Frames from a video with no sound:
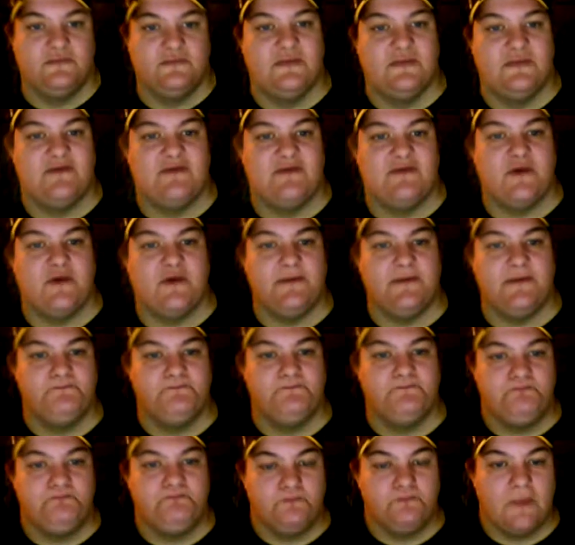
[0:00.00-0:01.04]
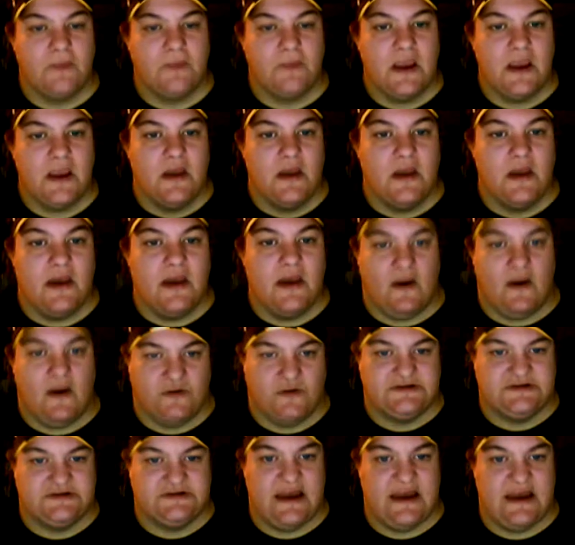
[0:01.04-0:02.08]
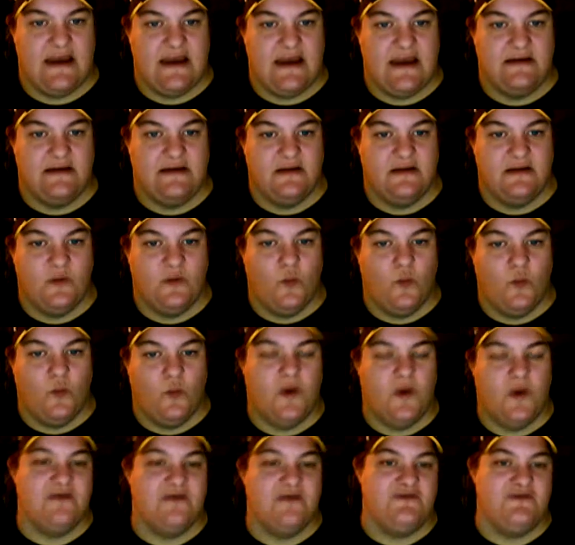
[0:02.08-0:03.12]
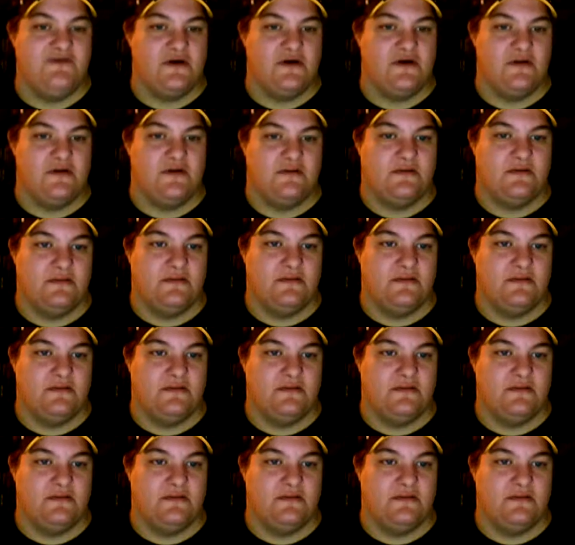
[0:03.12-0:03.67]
left, right arrows, and one of your